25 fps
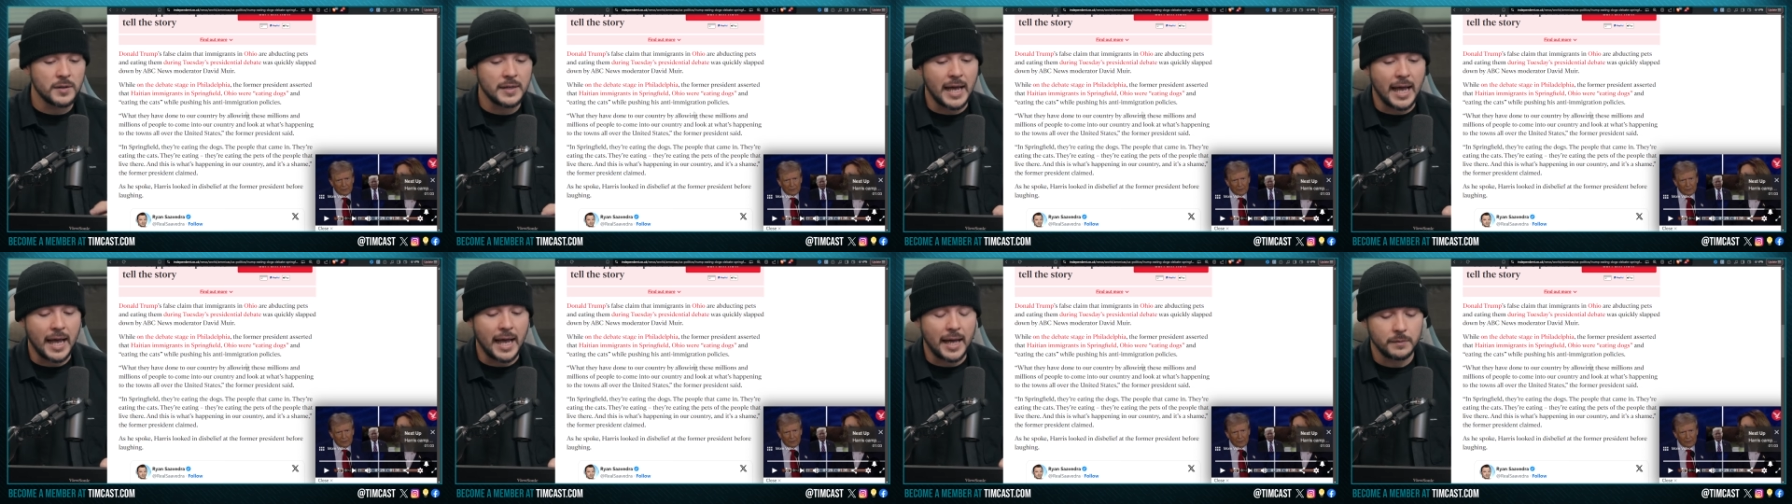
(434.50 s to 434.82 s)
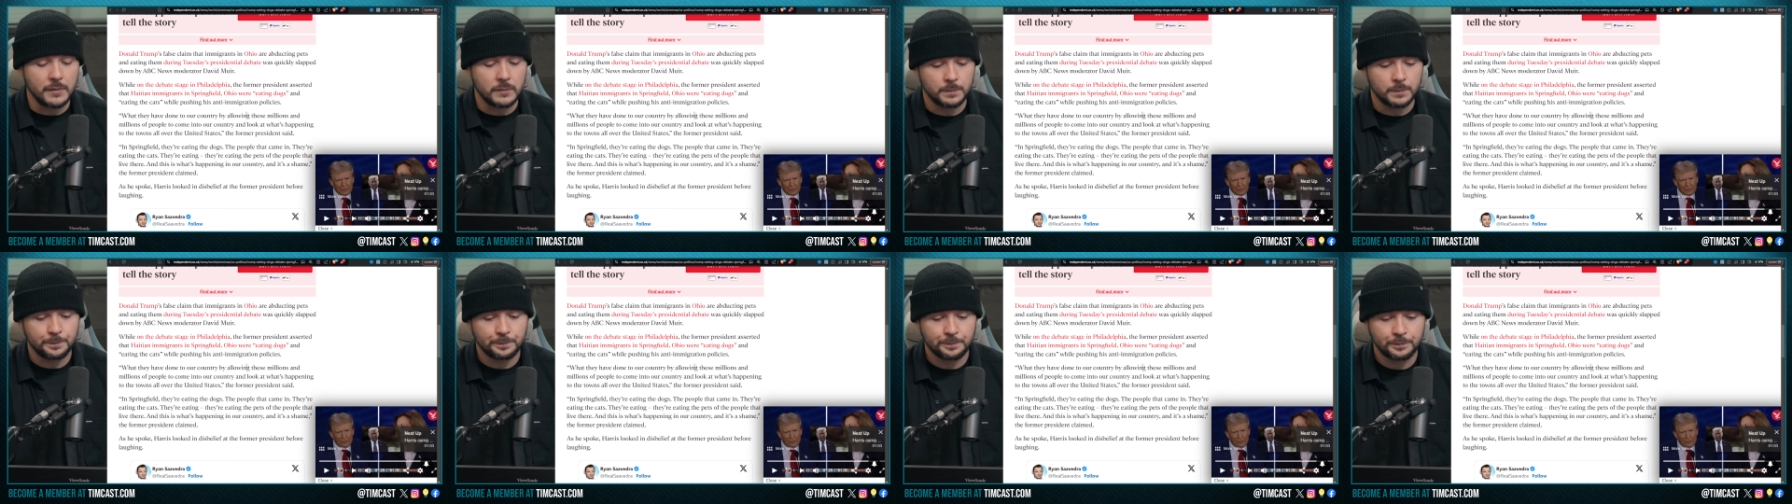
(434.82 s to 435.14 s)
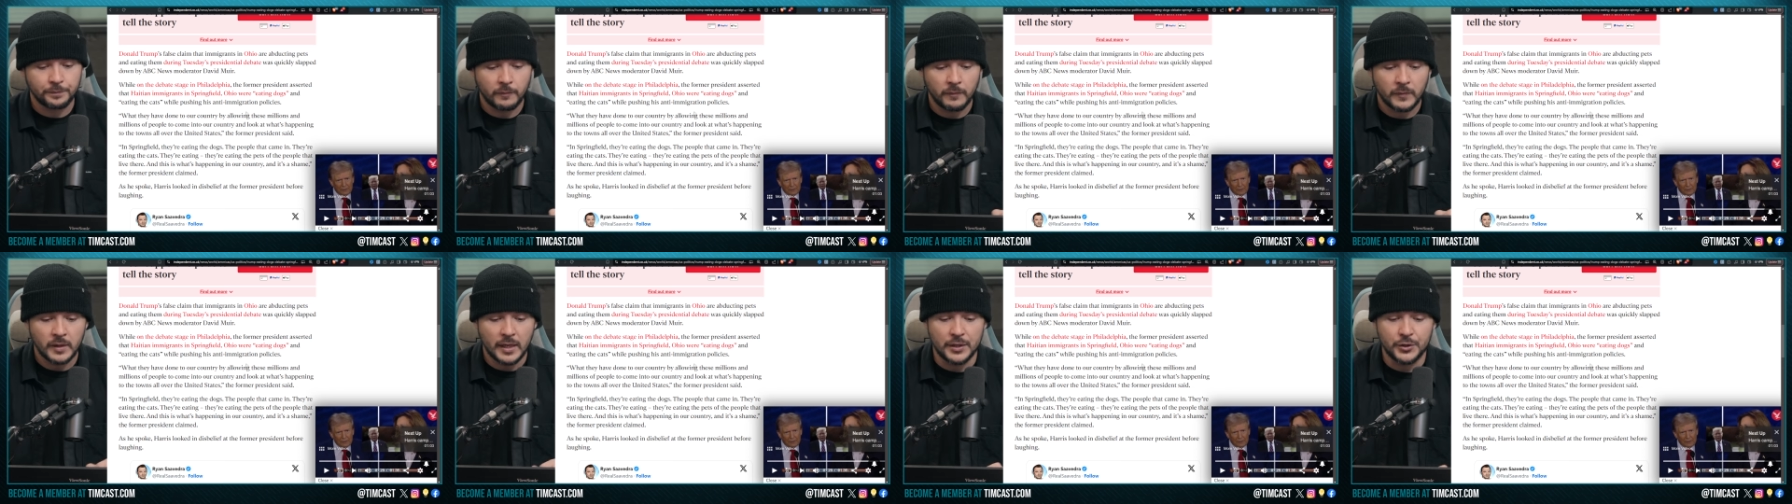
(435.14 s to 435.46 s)
or not
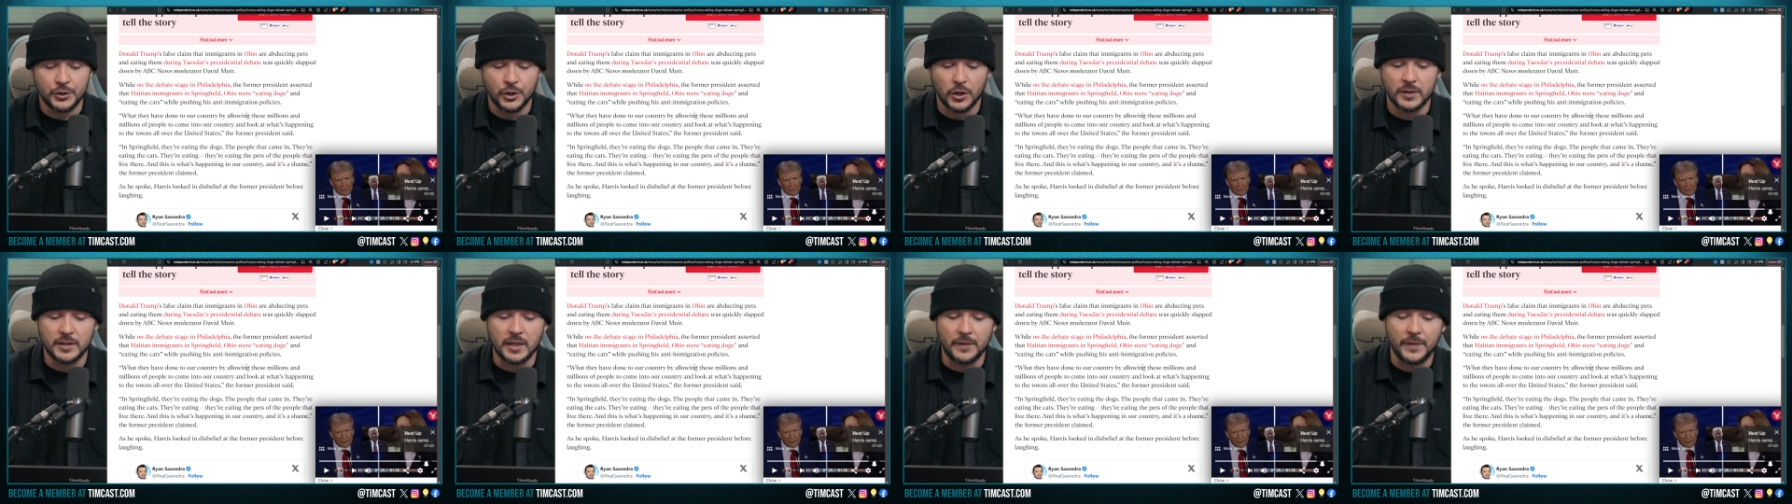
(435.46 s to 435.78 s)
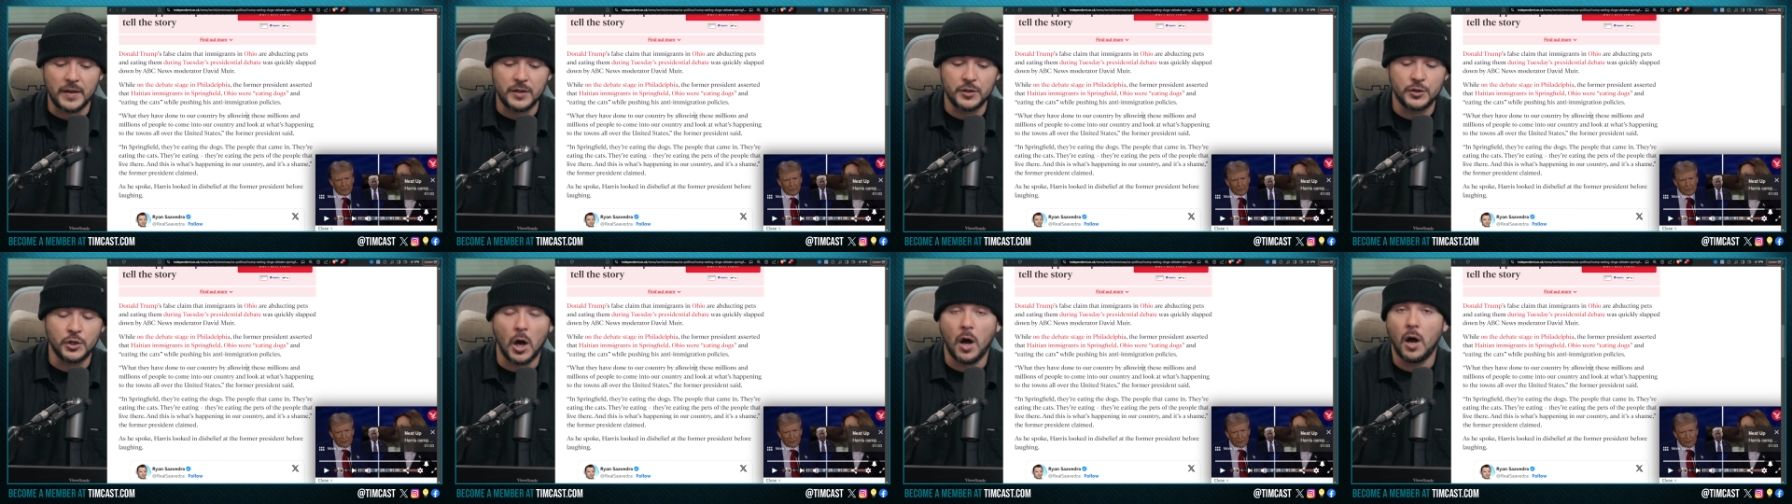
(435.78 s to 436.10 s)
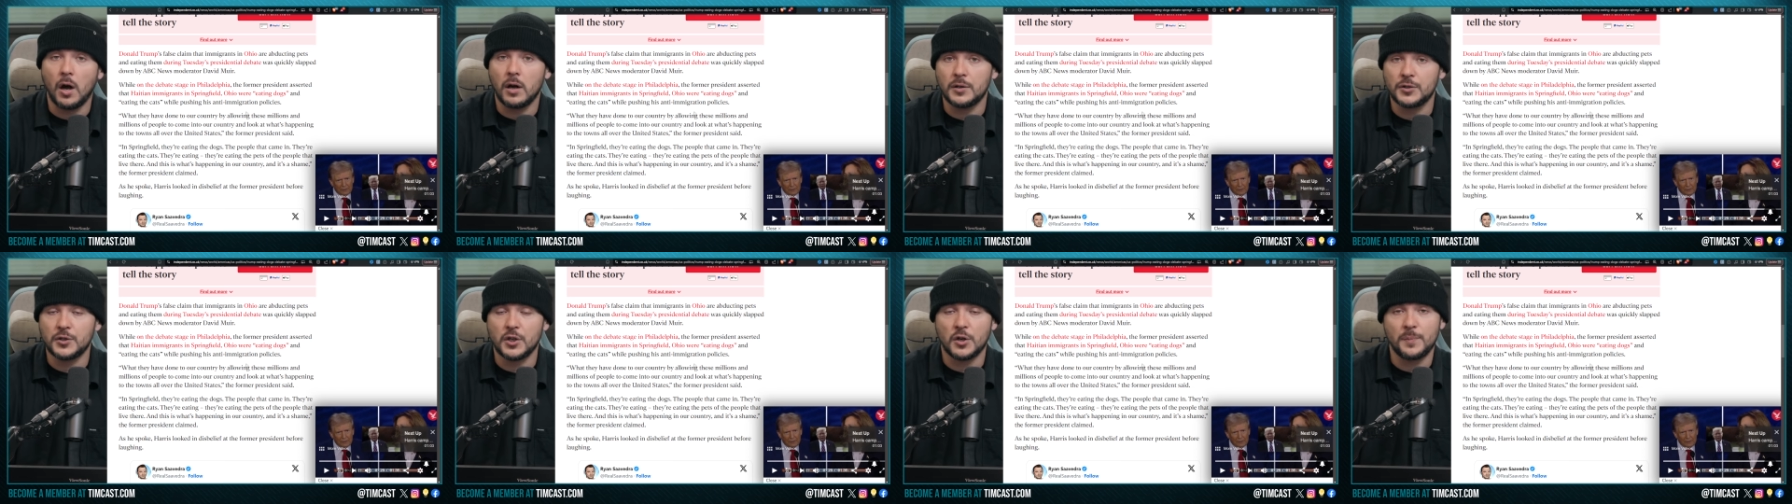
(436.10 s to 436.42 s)
it turns out that
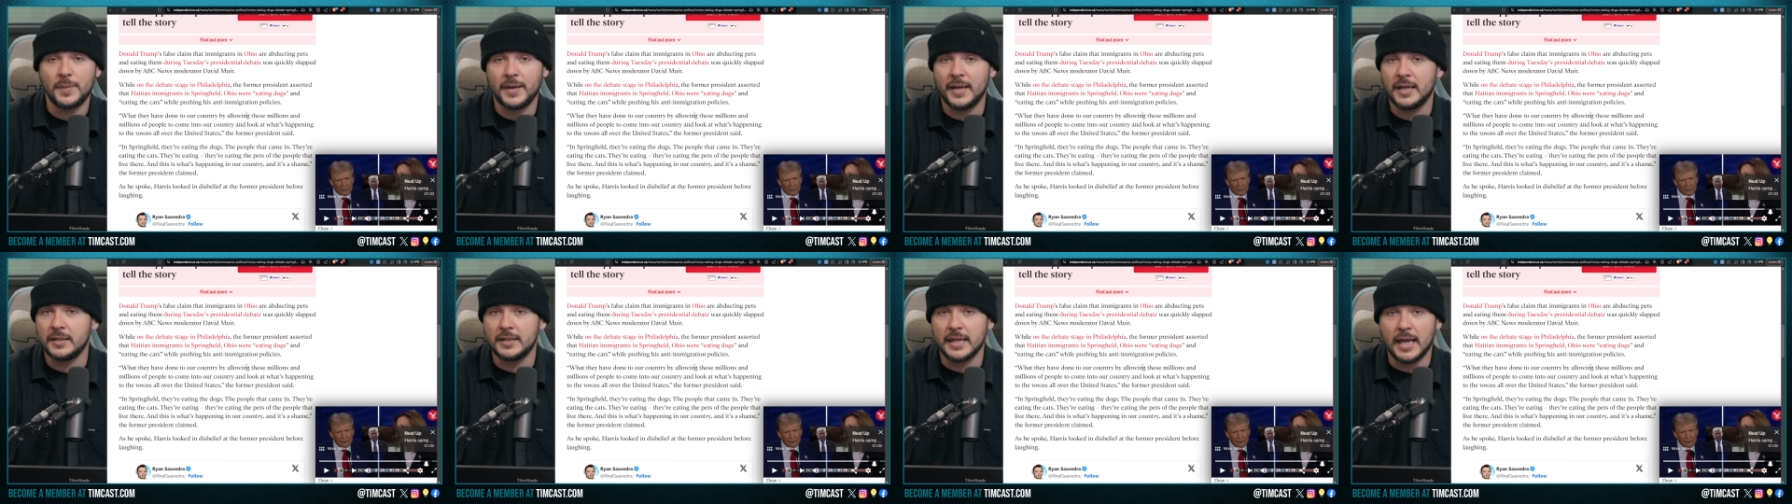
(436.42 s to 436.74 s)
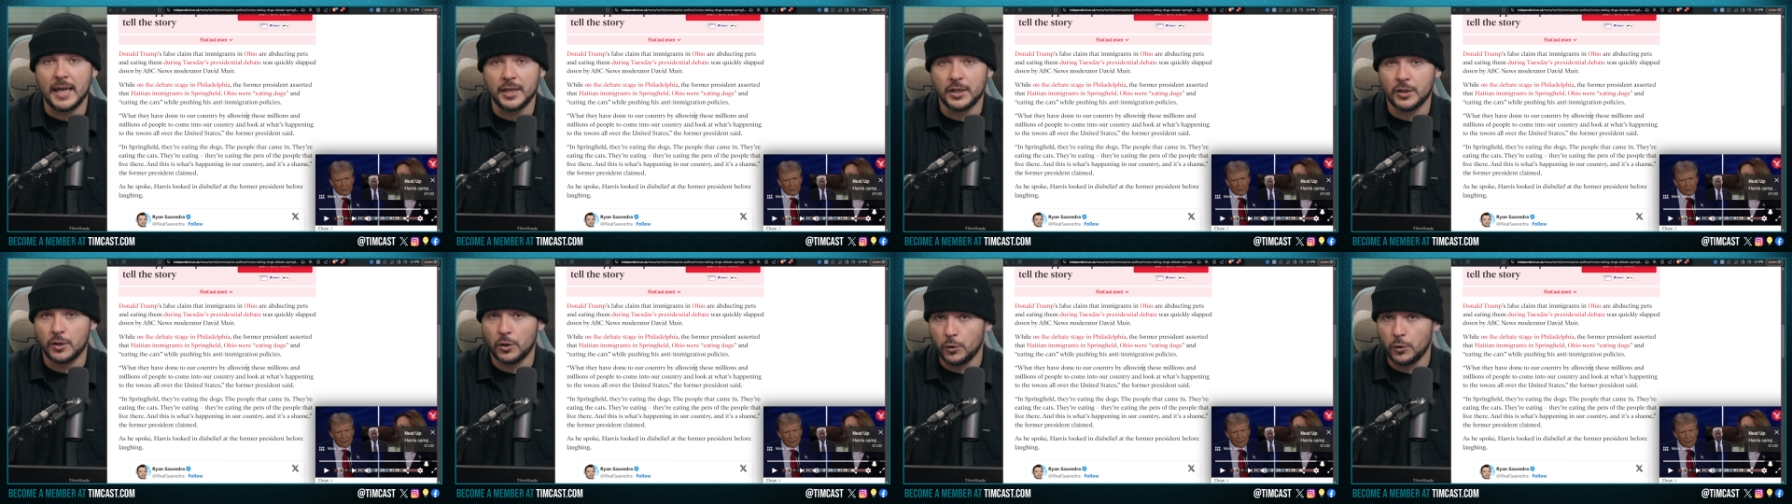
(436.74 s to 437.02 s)
dogs are being taken